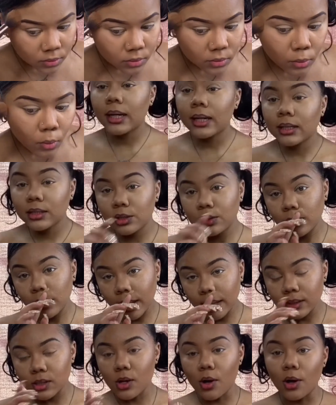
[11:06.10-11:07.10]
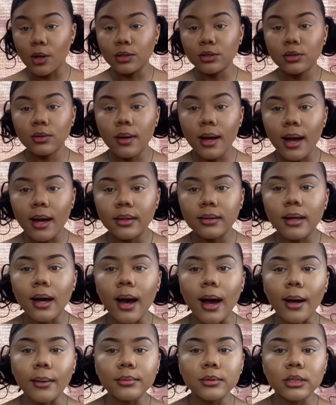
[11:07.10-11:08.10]
Next, you guys also had the
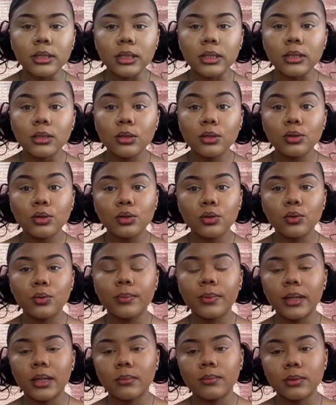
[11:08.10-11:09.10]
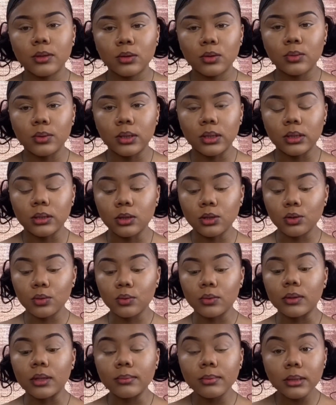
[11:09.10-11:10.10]
option to pick between two
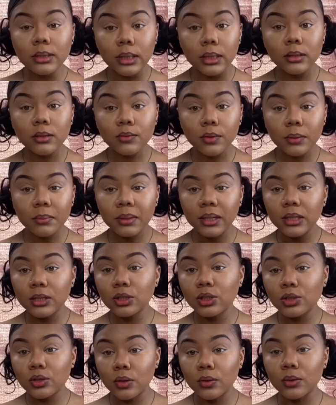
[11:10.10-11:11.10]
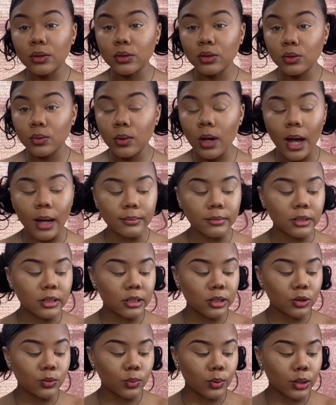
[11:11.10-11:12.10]
lipsticks for me. So the two
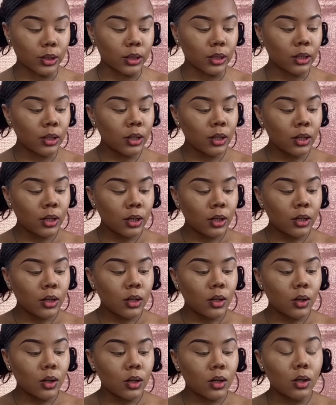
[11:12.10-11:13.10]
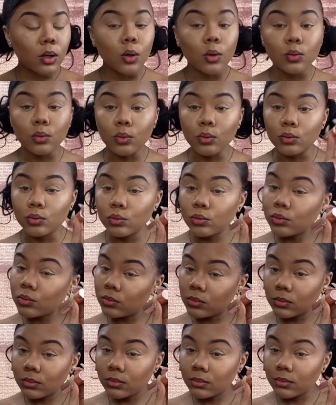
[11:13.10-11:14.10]
options were Ooh
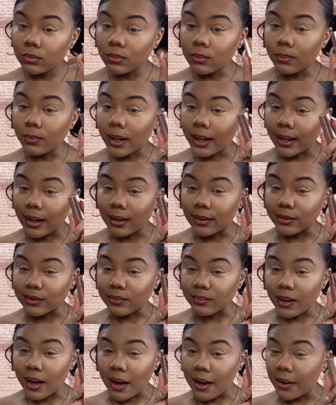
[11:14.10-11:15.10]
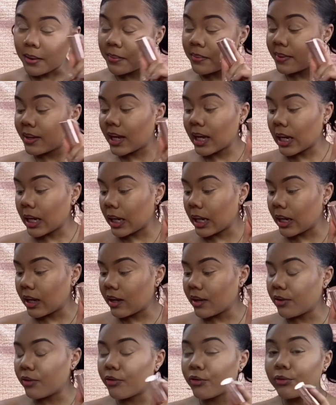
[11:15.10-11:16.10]
by ColourPop
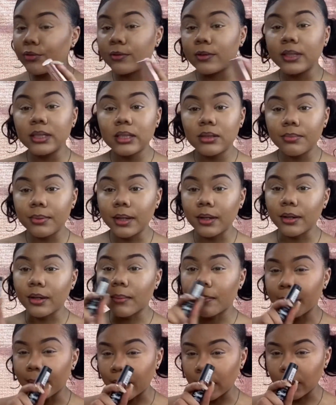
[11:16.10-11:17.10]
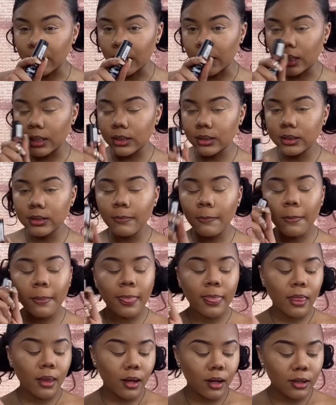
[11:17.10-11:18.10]
and Free Spirit by NYX.
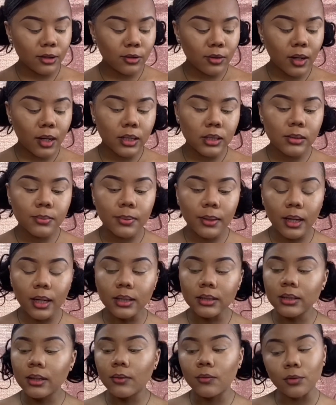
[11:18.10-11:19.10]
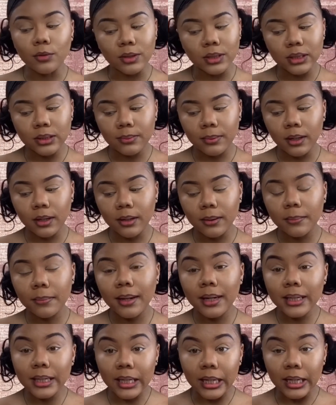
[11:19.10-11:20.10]
And you guys picked Free Spirit
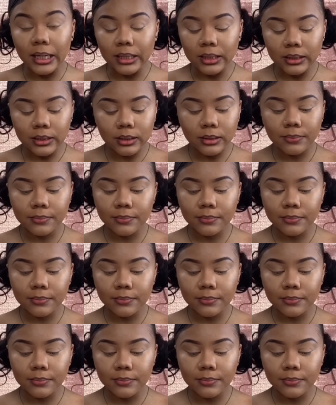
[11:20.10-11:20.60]
by NYX.